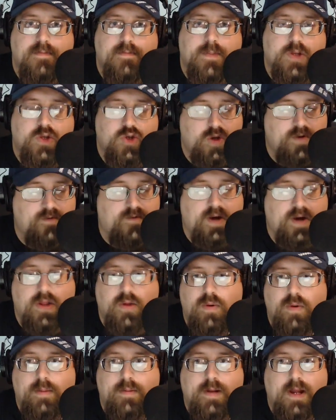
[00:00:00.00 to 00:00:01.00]
Should have filed a
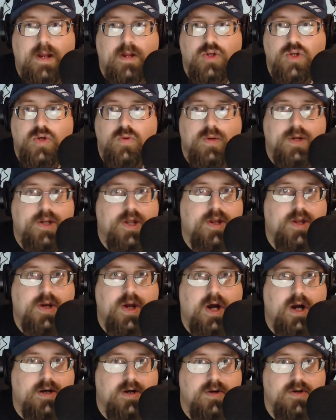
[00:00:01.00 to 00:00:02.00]
rape kit, should have went to the
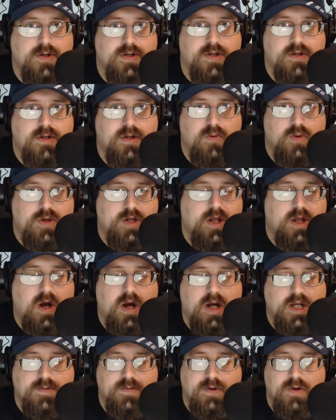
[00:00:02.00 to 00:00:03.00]
doctors, went to the
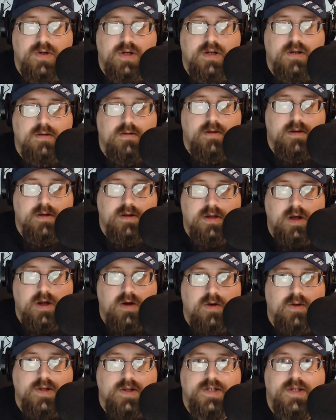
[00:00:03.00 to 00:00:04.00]
hospital, done
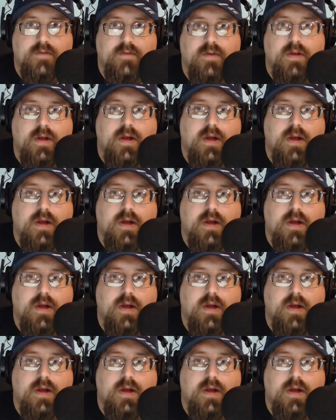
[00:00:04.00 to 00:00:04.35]
all this stuff.